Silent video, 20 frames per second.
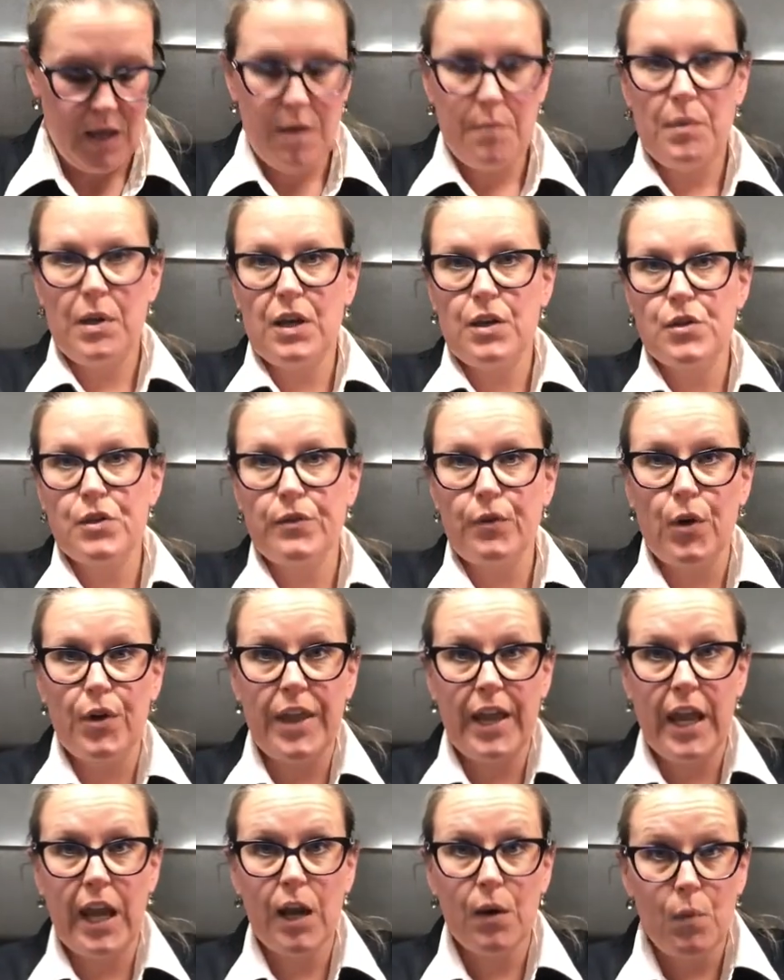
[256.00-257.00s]
because of all
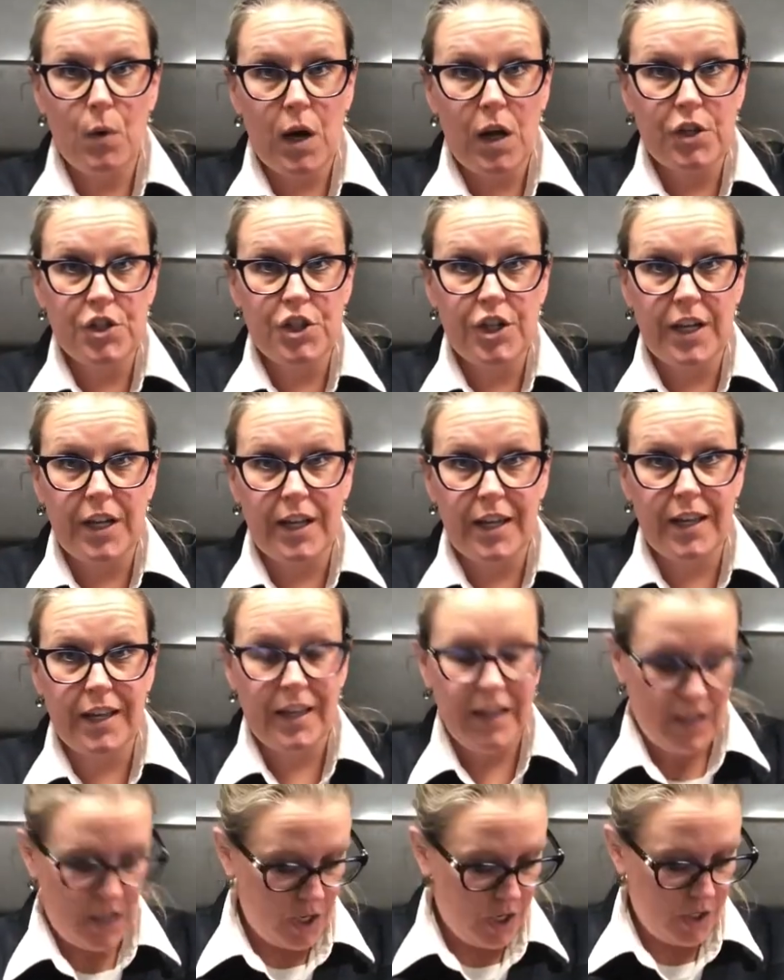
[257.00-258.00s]
the hand washing,
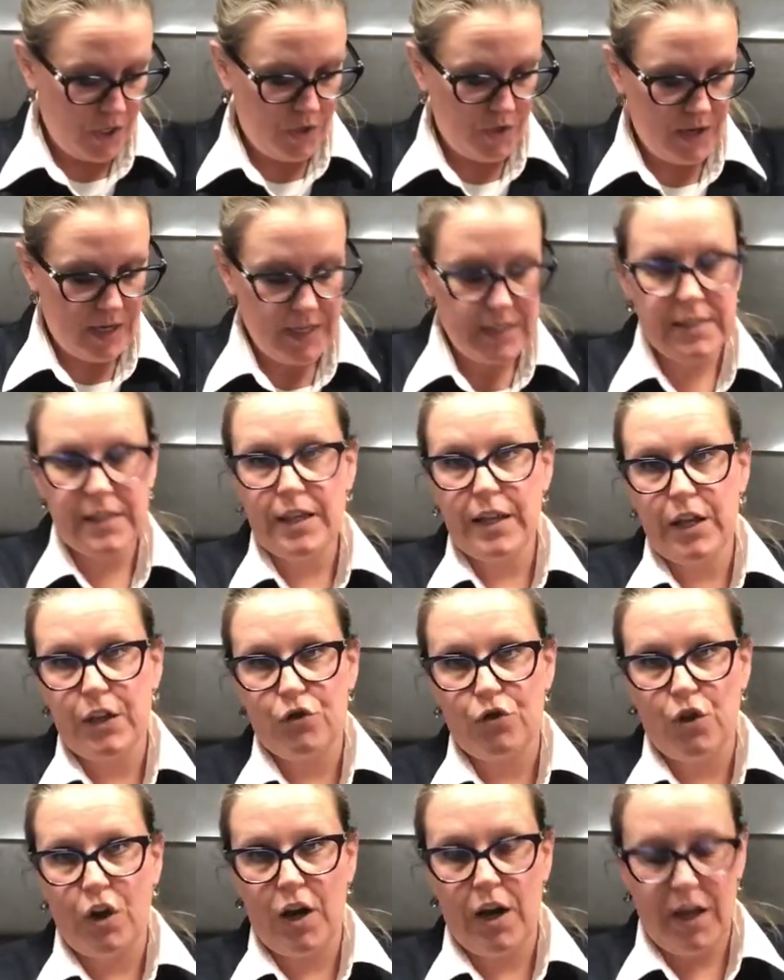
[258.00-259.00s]
your hands can
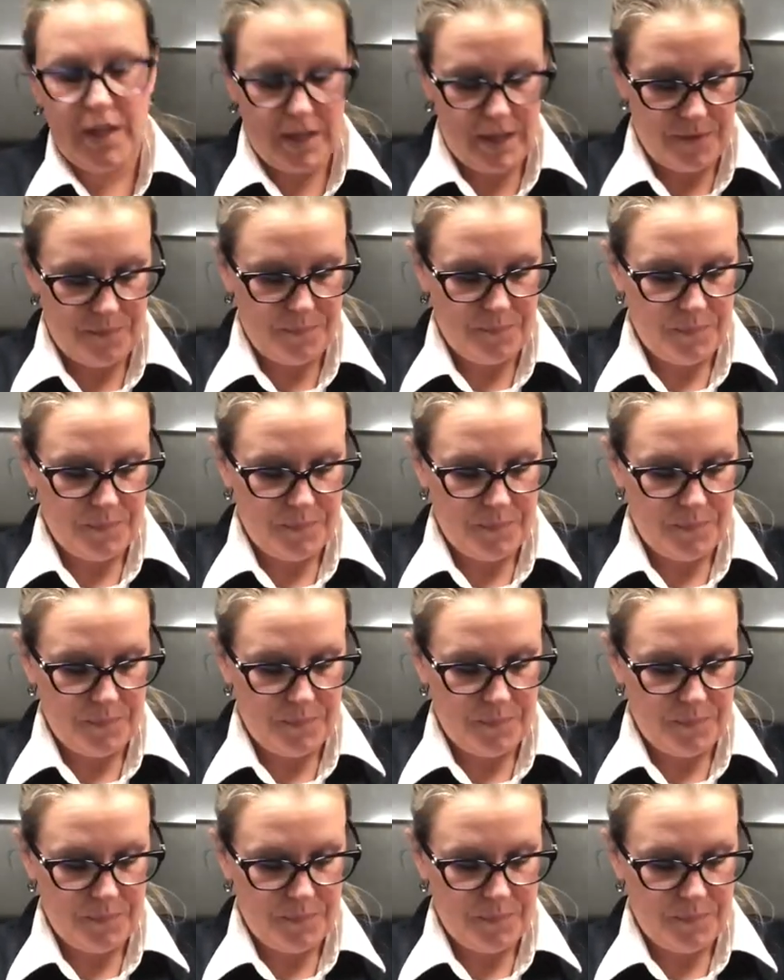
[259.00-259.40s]
get dry.